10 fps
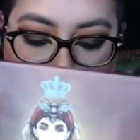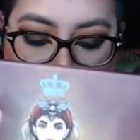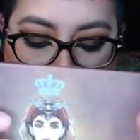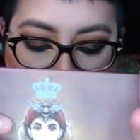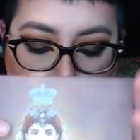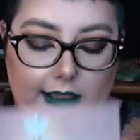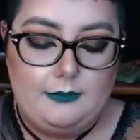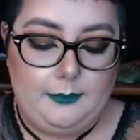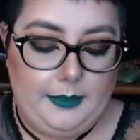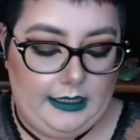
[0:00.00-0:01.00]
the
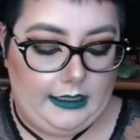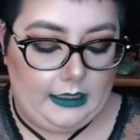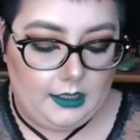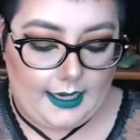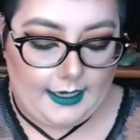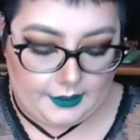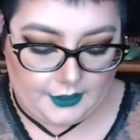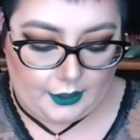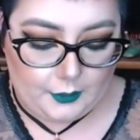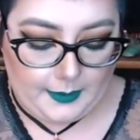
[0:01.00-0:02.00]
Queen Bee
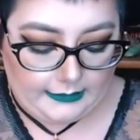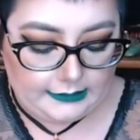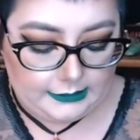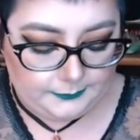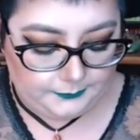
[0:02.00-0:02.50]
eyeshadow palette.